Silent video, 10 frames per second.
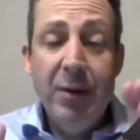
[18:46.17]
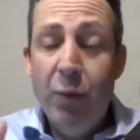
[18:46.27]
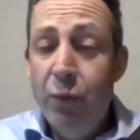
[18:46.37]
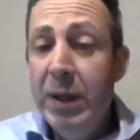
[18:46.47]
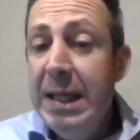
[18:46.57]

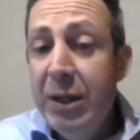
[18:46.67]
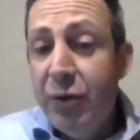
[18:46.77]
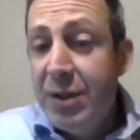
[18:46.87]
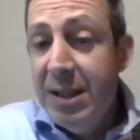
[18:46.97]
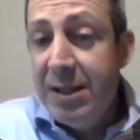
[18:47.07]
really
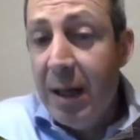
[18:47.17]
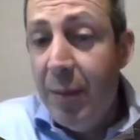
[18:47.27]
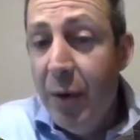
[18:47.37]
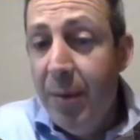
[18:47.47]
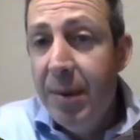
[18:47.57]
interesting
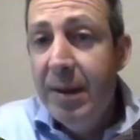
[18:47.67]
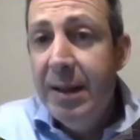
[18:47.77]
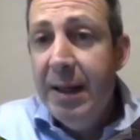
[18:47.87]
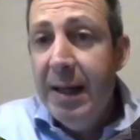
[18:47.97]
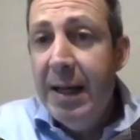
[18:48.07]
suburb.
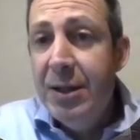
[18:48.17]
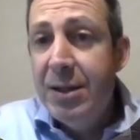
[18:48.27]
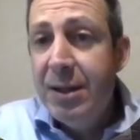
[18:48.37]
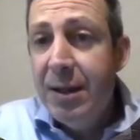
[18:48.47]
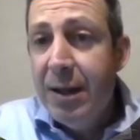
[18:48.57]

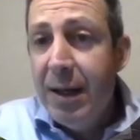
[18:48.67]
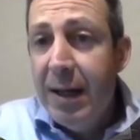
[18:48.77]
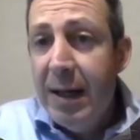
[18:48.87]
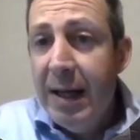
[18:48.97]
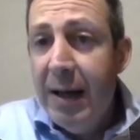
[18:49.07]
It's
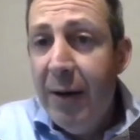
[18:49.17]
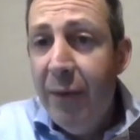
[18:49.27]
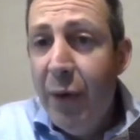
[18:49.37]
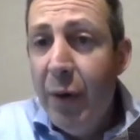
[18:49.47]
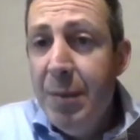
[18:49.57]
a
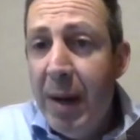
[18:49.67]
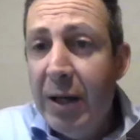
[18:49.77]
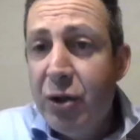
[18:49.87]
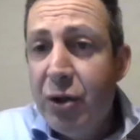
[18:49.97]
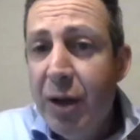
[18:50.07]
very
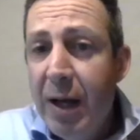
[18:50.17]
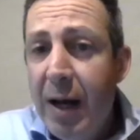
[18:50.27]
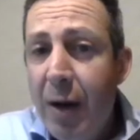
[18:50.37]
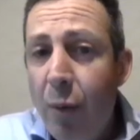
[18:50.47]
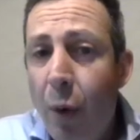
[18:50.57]
much
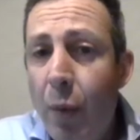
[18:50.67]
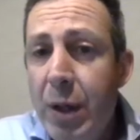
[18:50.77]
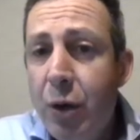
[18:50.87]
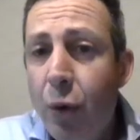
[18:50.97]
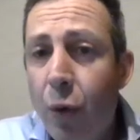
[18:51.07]
what we
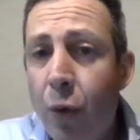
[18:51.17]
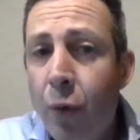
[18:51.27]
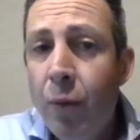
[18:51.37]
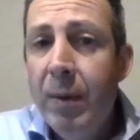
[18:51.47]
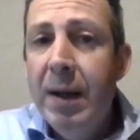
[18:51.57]

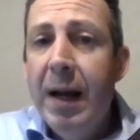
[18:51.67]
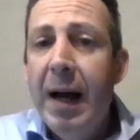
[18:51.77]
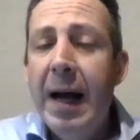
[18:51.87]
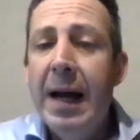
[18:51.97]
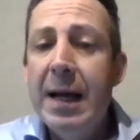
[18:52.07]
call
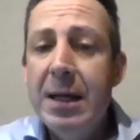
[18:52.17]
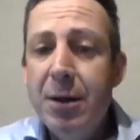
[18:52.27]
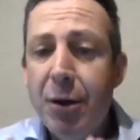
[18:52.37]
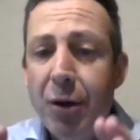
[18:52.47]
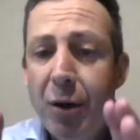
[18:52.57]
a
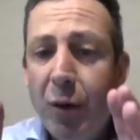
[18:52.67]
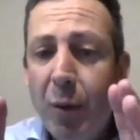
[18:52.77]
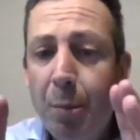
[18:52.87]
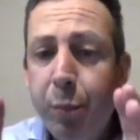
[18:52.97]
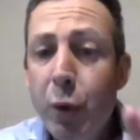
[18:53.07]

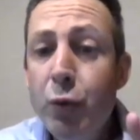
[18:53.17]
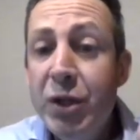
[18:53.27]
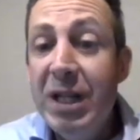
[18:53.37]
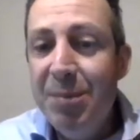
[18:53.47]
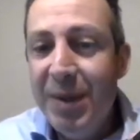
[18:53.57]
blue
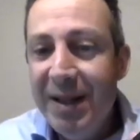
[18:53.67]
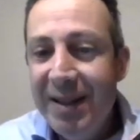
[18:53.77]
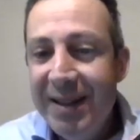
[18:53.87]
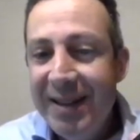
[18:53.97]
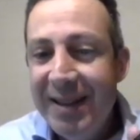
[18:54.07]
chip
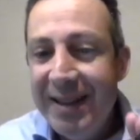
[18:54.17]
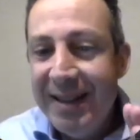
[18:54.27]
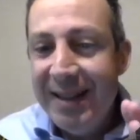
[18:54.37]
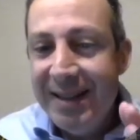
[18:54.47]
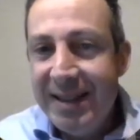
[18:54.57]

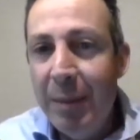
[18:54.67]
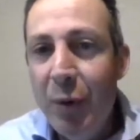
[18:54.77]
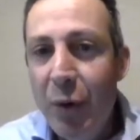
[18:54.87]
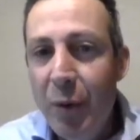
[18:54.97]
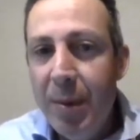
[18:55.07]

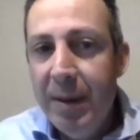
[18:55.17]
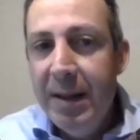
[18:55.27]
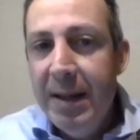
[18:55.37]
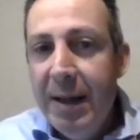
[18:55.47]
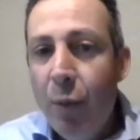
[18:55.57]
suburb.
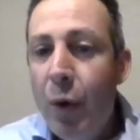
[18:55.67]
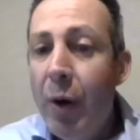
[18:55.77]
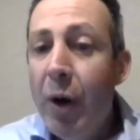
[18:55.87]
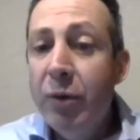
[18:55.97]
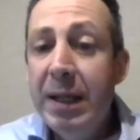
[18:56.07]
We're
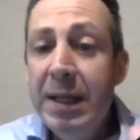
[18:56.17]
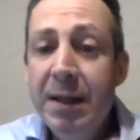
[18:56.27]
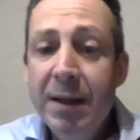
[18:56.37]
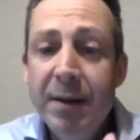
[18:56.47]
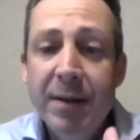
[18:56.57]
only
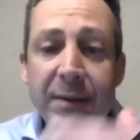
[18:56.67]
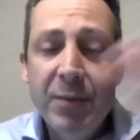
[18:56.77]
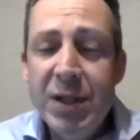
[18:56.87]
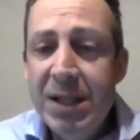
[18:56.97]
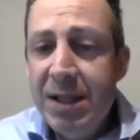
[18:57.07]

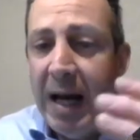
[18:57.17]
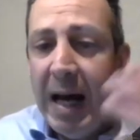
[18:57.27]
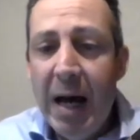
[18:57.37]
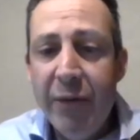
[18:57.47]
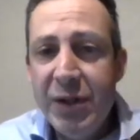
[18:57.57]

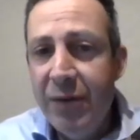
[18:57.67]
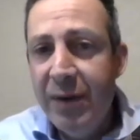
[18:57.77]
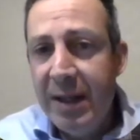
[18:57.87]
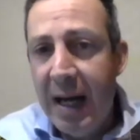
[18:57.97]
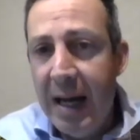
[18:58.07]
6.5, 7
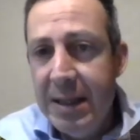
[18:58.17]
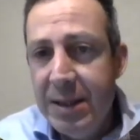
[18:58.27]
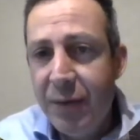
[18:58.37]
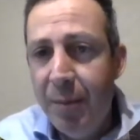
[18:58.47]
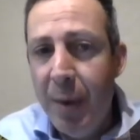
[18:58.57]
Ks
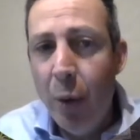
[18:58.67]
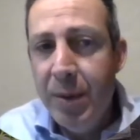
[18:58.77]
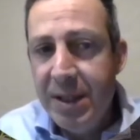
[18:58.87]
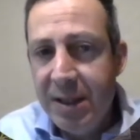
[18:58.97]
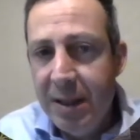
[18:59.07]
from Melbourne
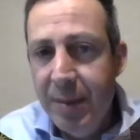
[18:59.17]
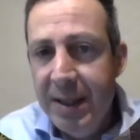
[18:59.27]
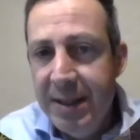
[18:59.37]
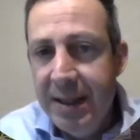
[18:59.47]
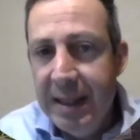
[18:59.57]

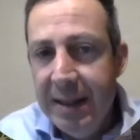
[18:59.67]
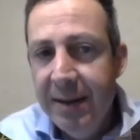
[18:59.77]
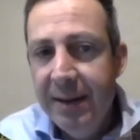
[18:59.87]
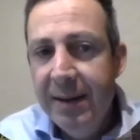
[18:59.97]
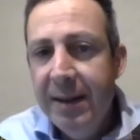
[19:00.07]
CBD.
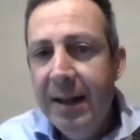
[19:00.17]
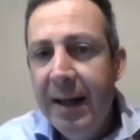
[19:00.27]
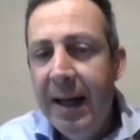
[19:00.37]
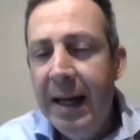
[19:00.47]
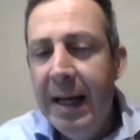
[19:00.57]

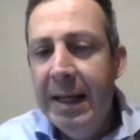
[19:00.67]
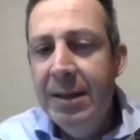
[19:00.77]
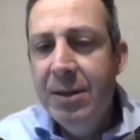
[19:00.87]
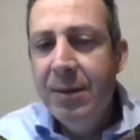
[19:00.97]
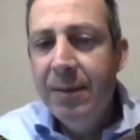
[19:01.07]
And